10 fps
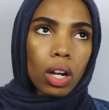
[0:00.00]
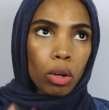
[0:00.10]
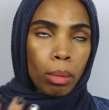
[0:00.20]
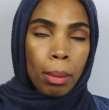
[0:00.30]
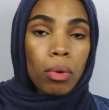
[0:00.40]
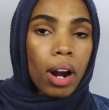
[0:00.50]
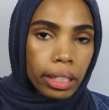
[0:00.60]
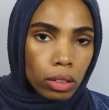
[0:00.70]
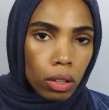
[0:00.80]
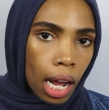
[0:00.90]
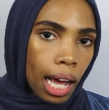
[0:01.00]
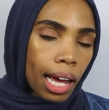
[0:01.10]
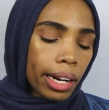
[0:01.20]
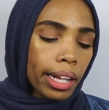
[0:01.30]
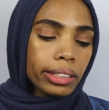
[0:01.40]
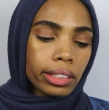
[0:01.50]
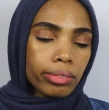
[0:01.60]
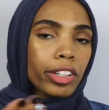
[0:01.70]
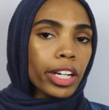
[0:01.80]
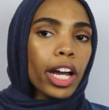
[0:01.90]
or memorize Quran, it's
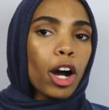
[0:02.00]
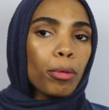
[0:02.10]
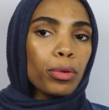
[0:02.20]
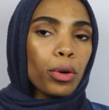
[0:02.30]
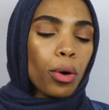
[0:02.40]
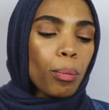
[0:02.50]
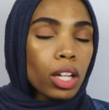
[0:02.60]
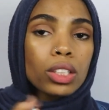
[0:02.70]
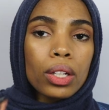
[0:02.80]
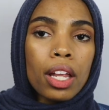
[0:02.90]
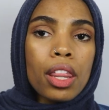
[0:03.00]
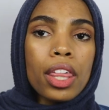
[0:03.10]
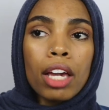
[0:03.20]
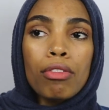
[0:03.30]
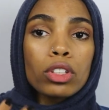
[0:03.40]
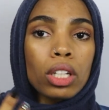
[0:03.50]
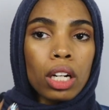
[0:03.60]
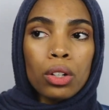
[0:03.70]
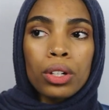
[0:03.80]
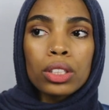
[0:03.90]
very helpful. So another thing, if you're trying
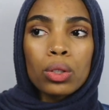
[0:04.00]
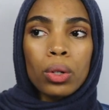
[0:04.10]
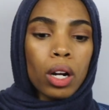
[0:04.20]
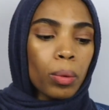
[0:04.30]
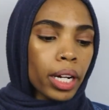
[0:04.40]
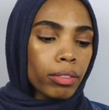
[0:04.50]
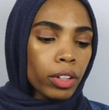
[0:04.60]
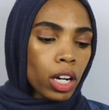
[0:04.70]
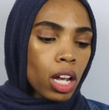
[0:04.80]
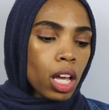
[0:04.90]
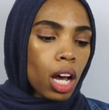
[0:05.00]
to learn a surah or whatever,